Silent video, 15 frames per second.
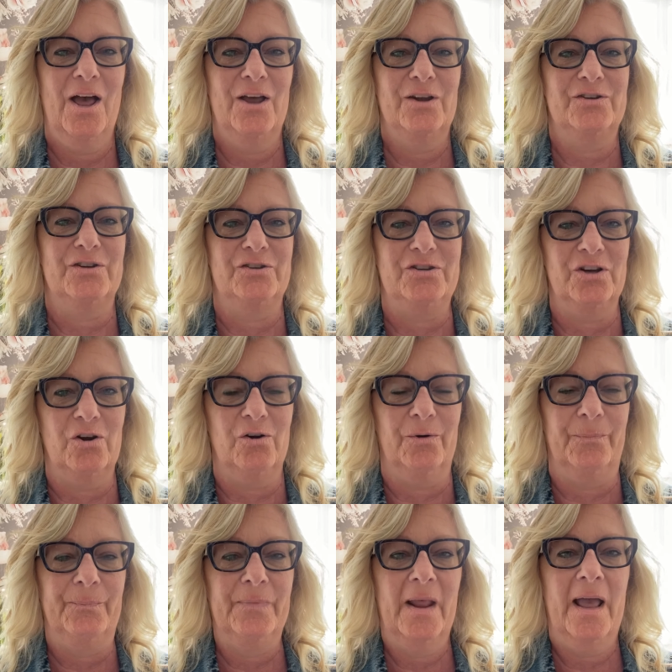to
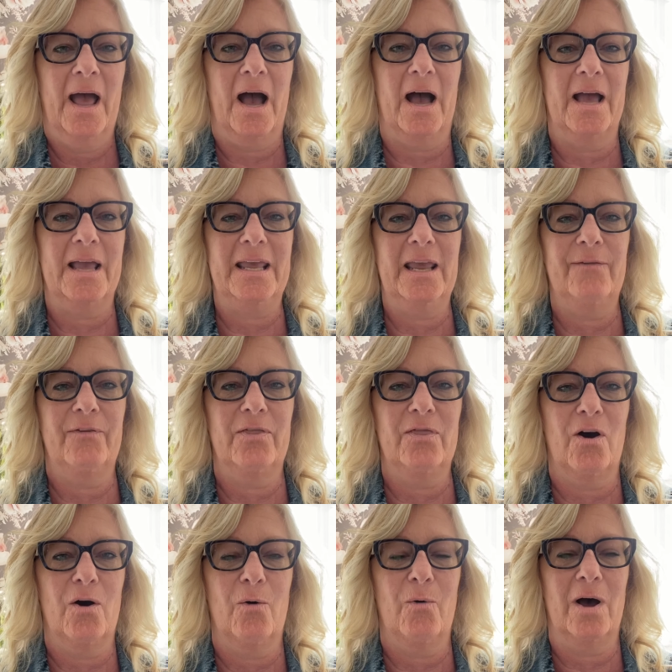do. Uh, even
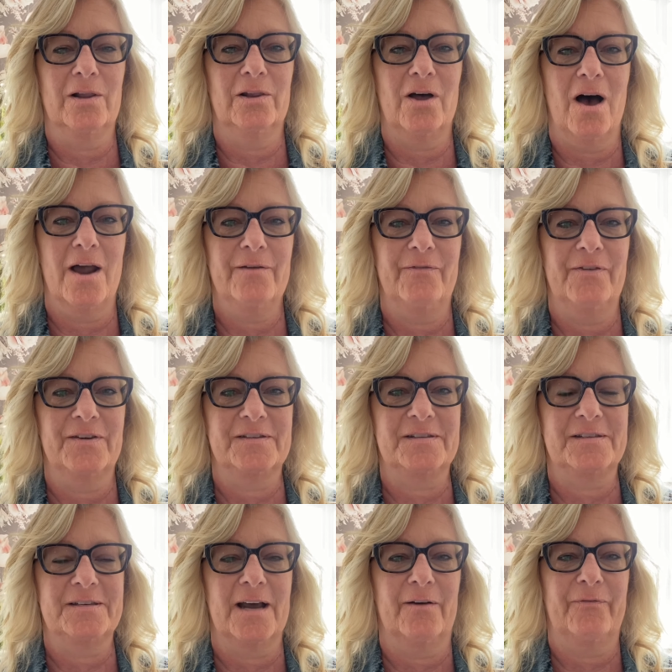though a lot of this
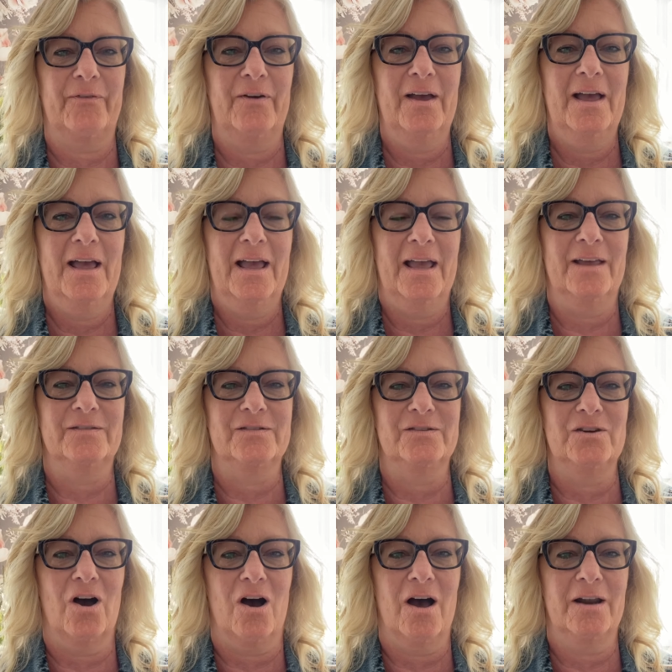stuff is
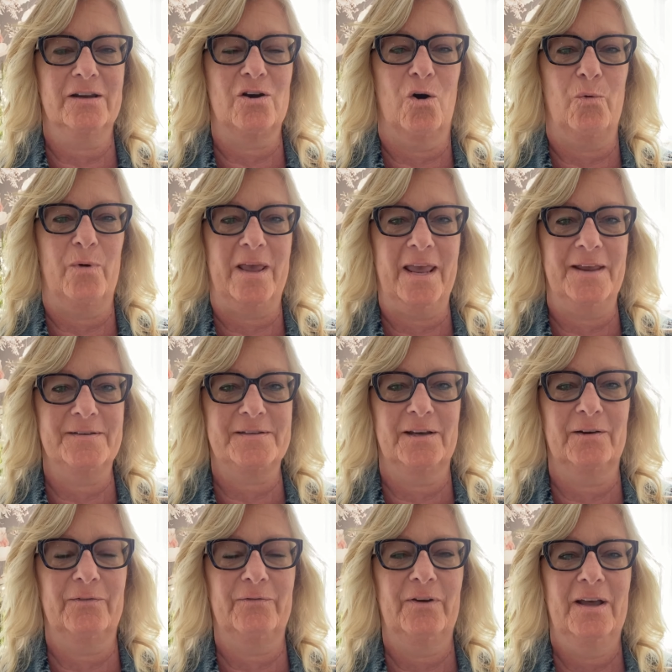not
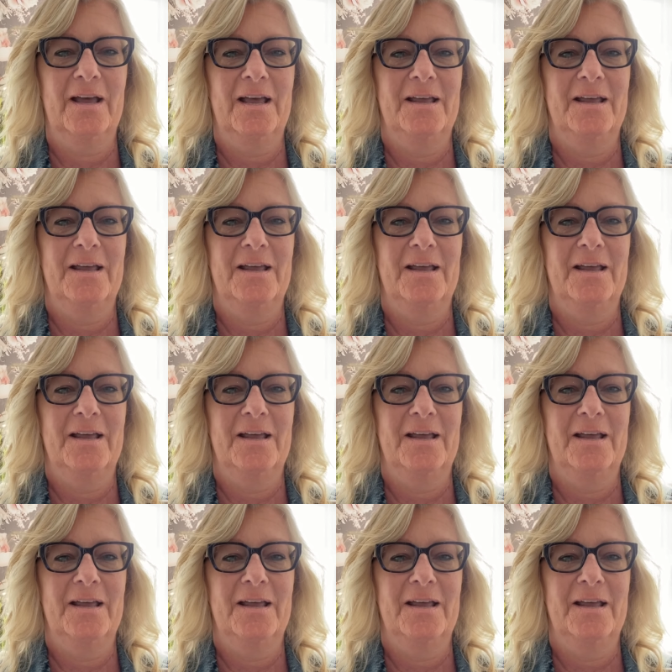cohesive,